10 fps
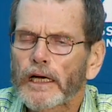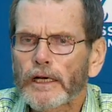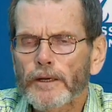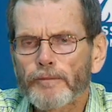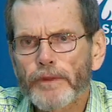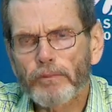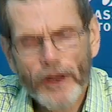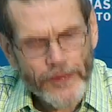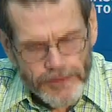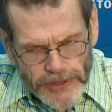
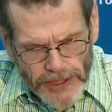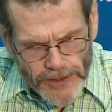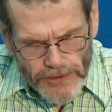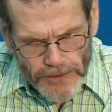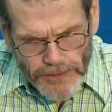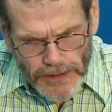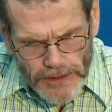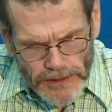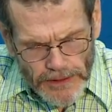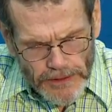brought them together
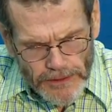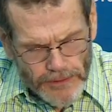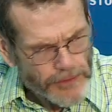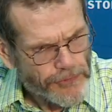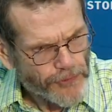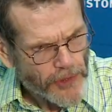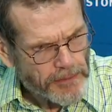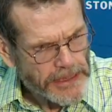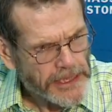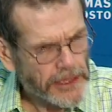for
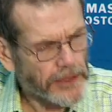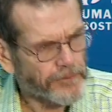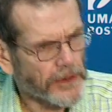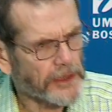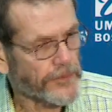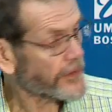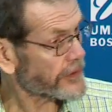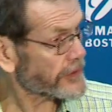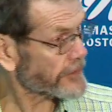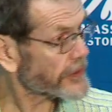a meeting.
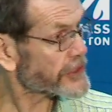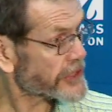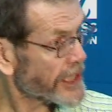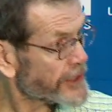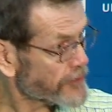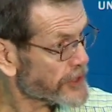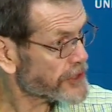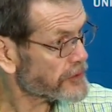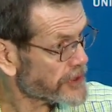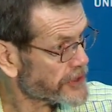The design of
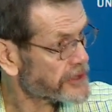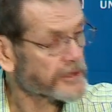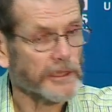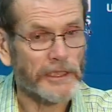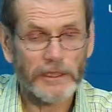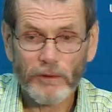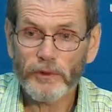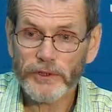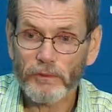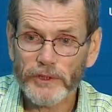which
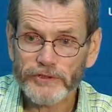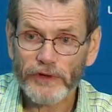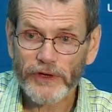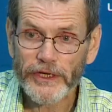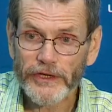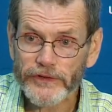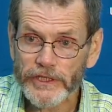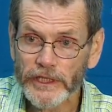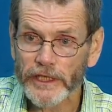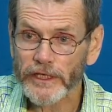was very
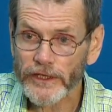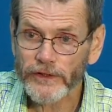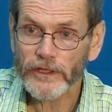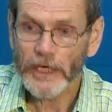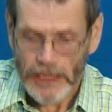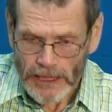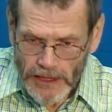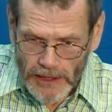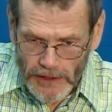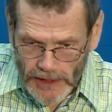interesting, and another
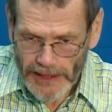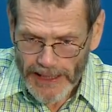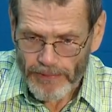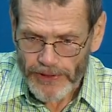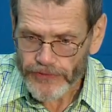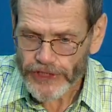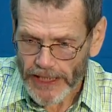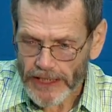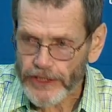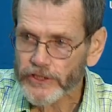collaborative
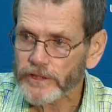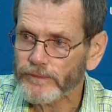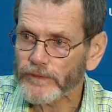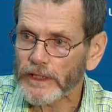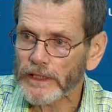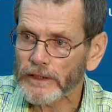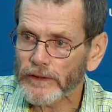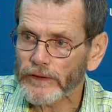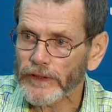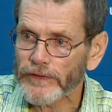challenge.
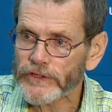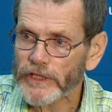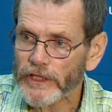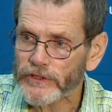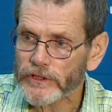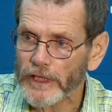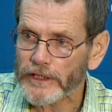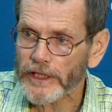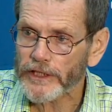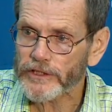In this case, I
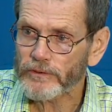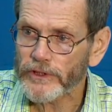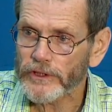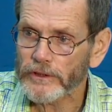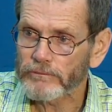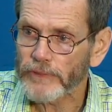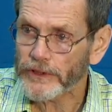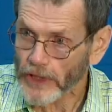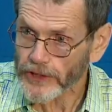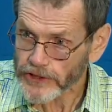engaged with
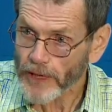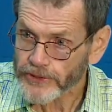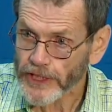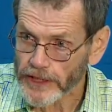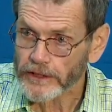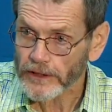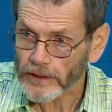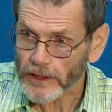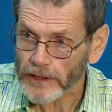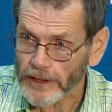
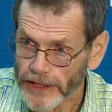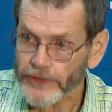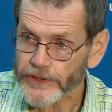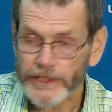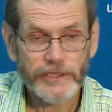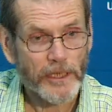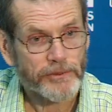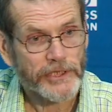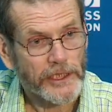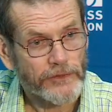an interested
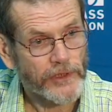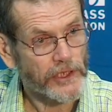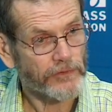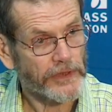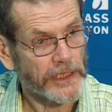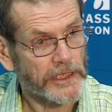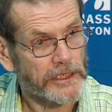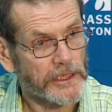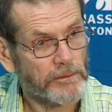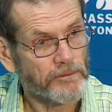subset of the convening
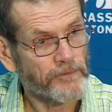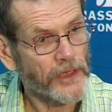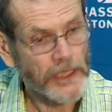team,